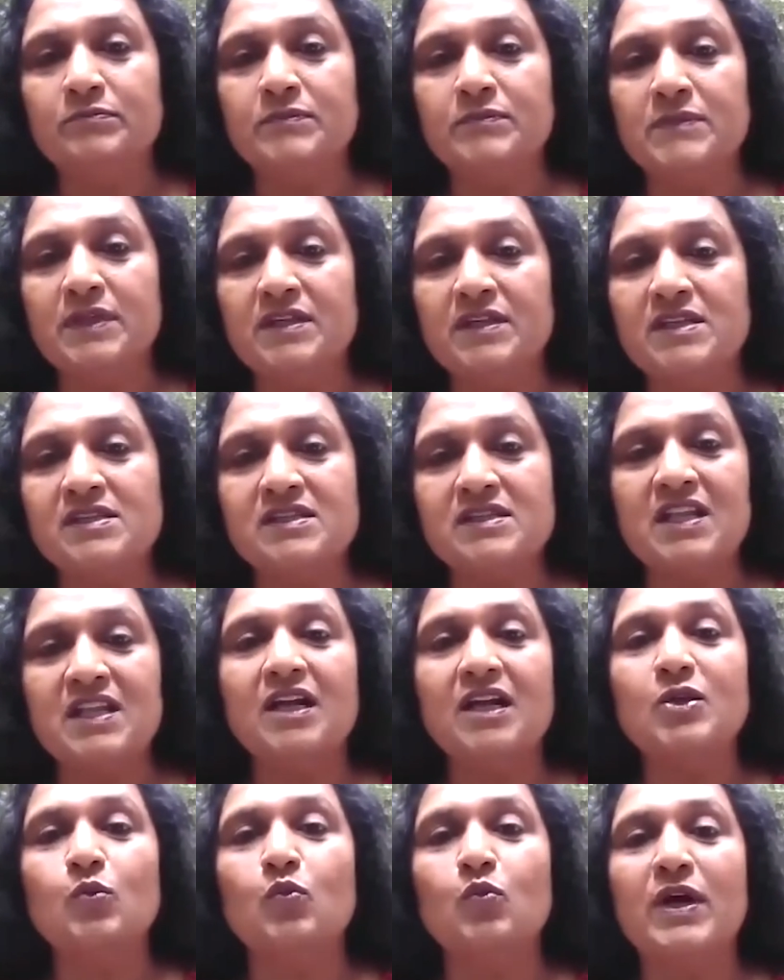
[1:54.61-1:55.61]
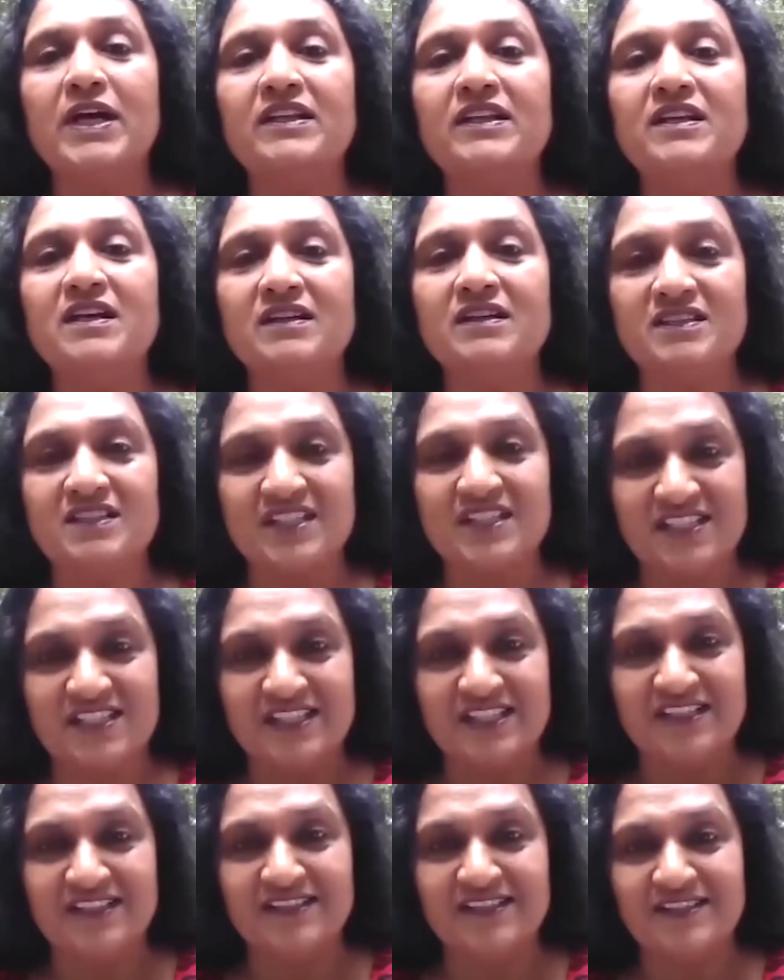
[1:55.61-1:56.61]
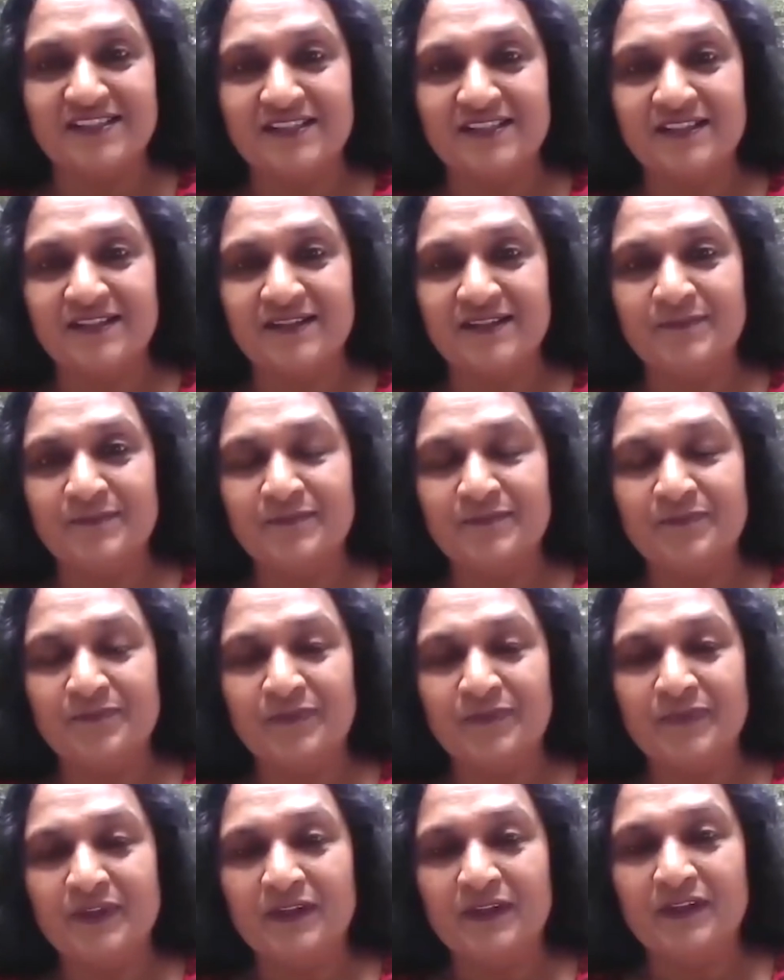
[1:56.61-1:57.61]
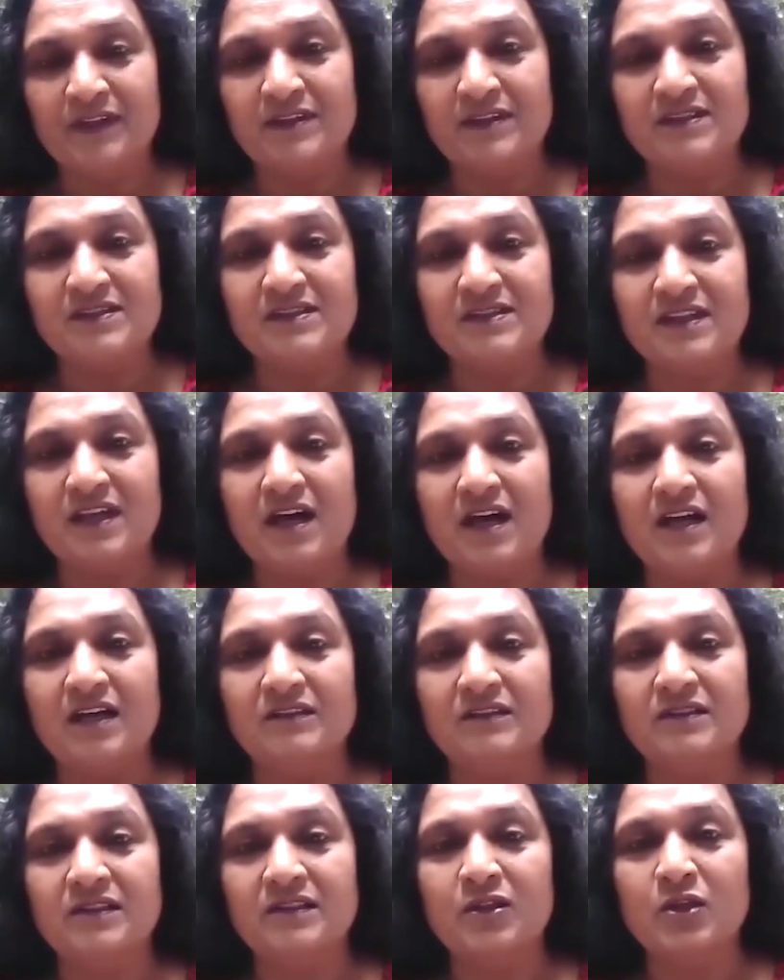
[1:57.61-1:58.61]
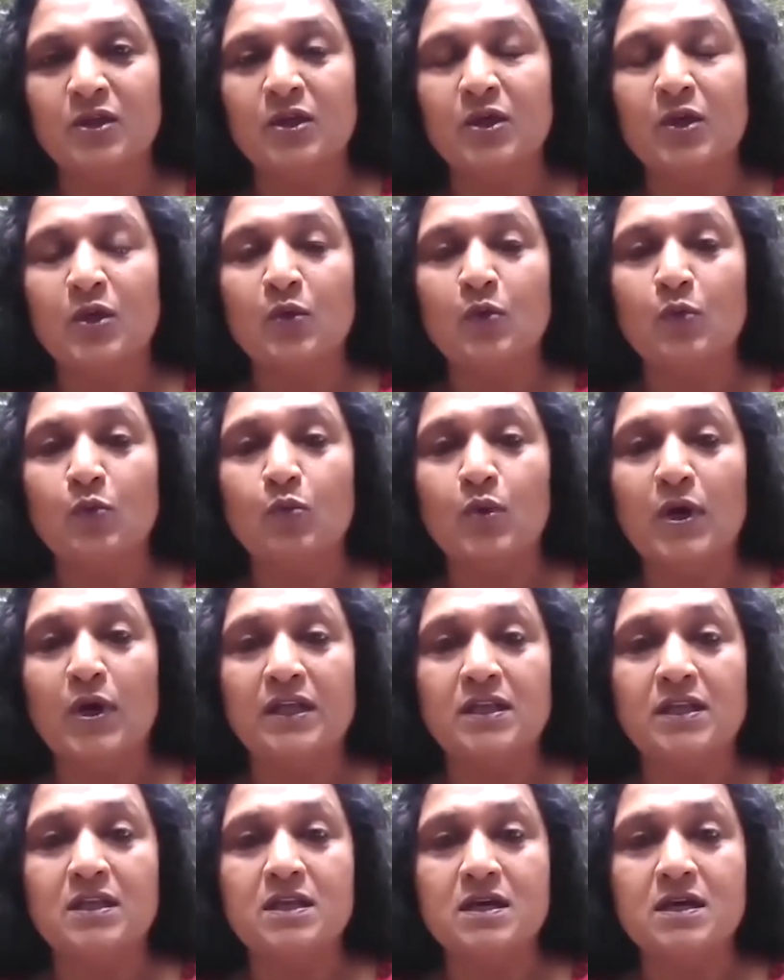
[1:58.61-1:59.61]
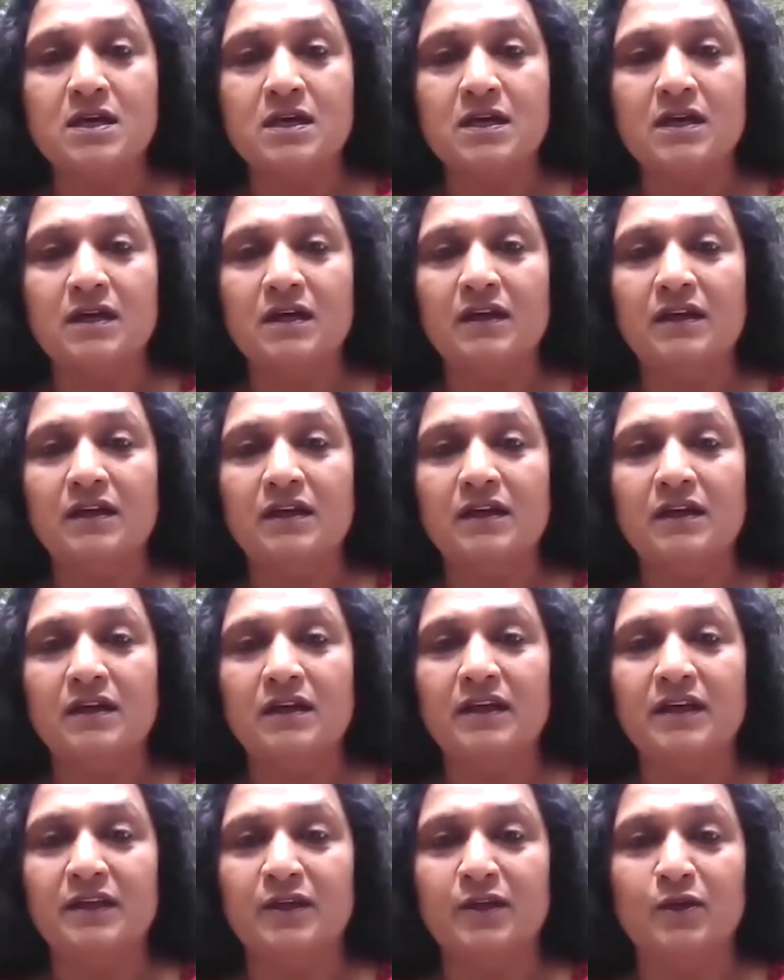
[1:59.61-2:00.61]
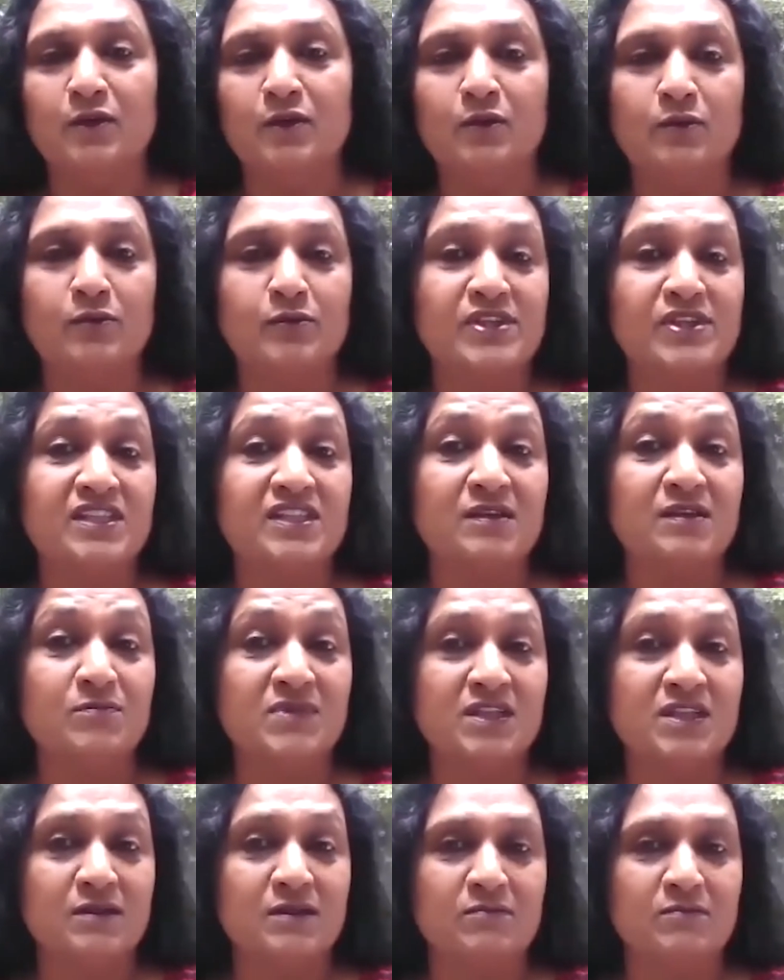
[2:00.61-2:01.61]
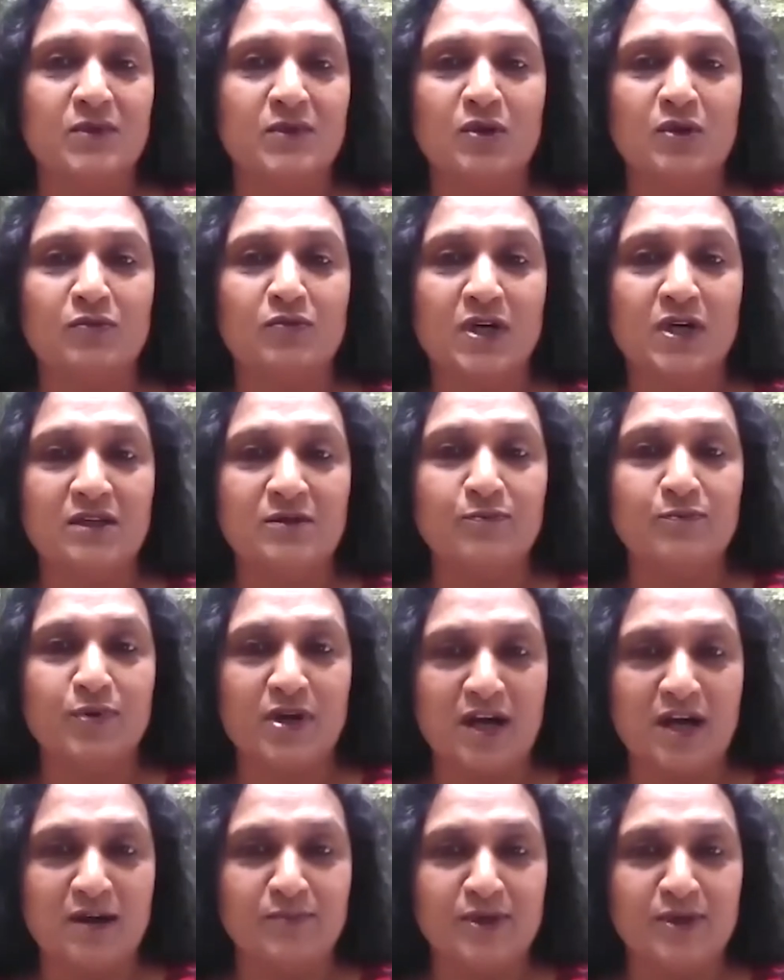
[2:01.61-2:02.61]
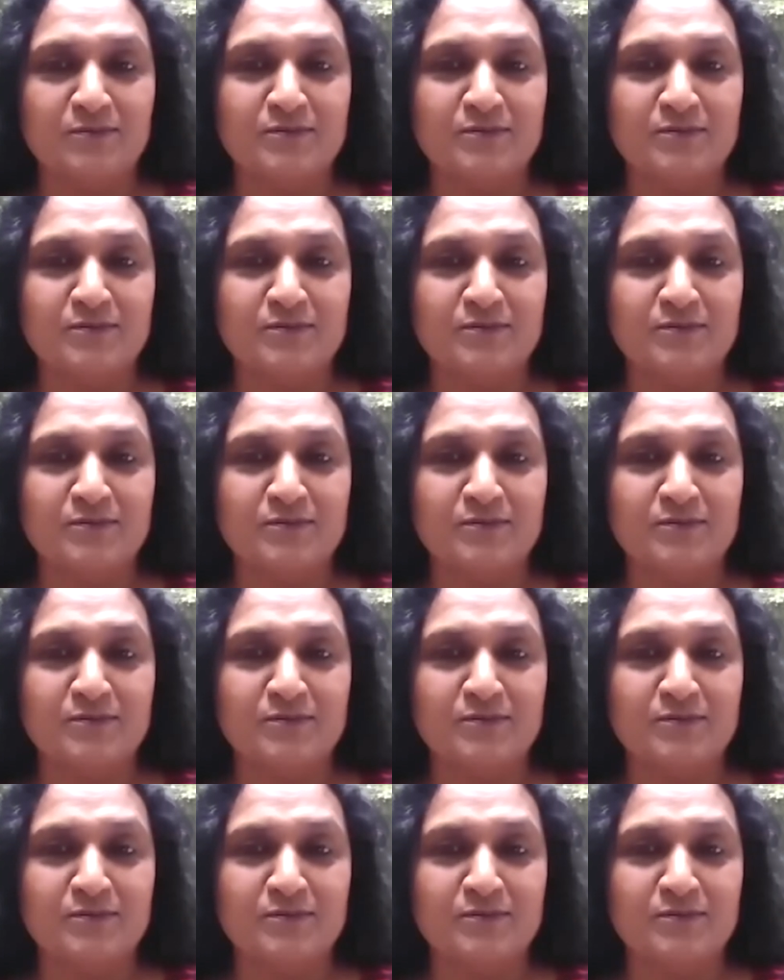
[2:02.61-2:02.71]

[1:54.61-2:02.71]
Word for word: it is not one disease. Mm-hmm. is not one, you know, symptom or one problem.